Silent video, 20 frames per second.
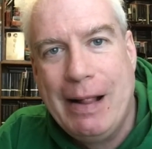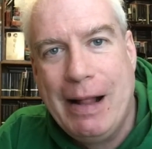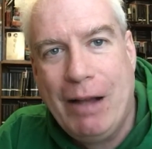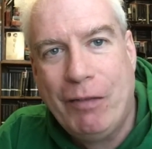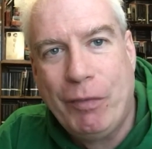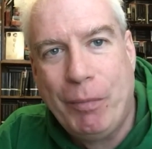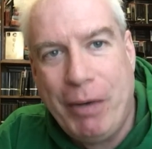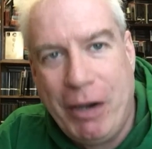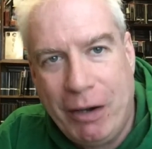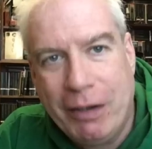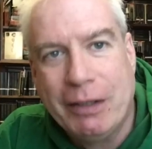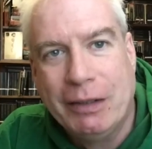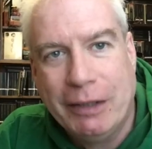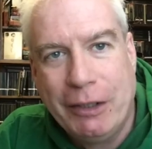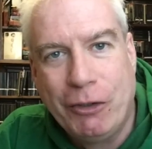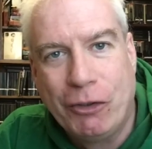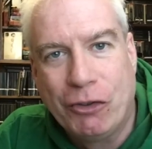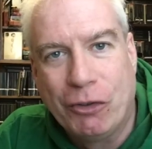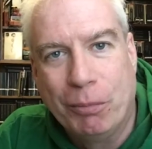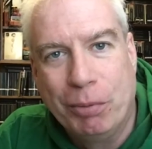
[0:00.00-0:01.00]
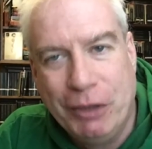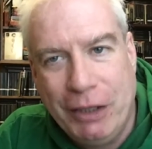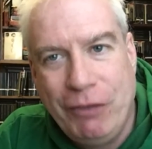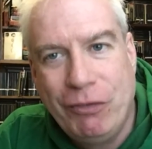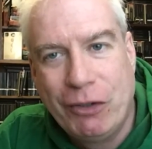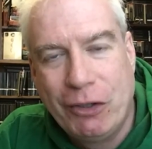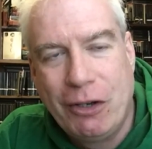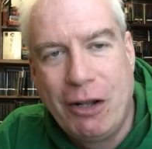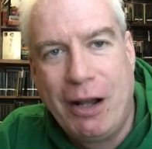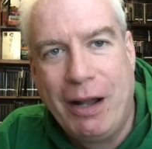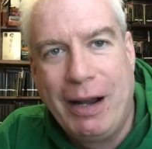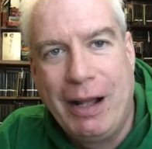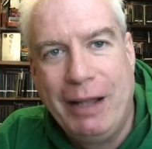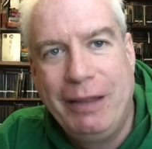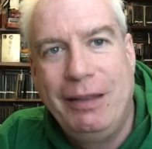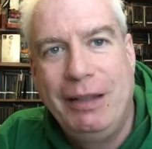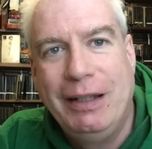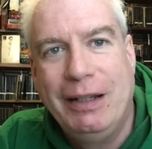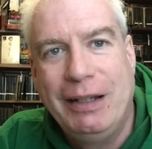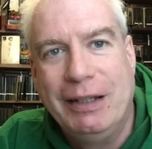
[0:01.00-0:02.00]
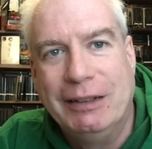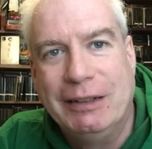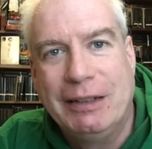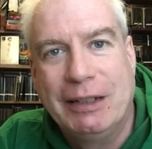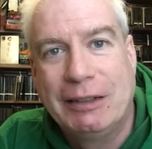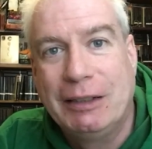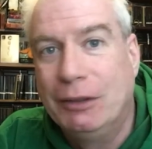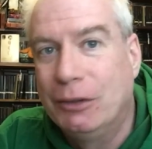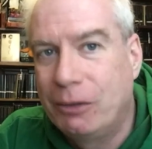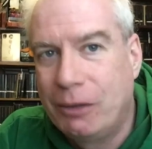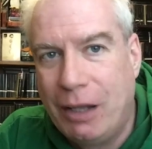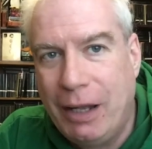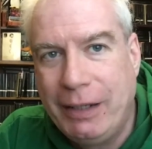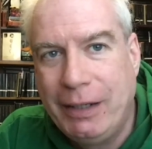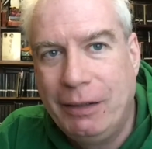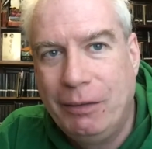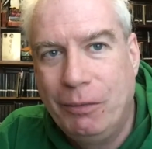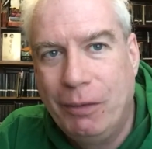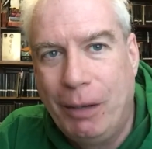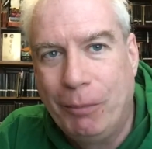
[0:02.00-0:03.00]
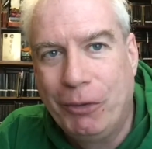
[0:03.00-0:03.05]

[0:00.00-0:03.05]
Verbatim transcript: of American literature. Believe it or not, I think it is. It doesn't look like it.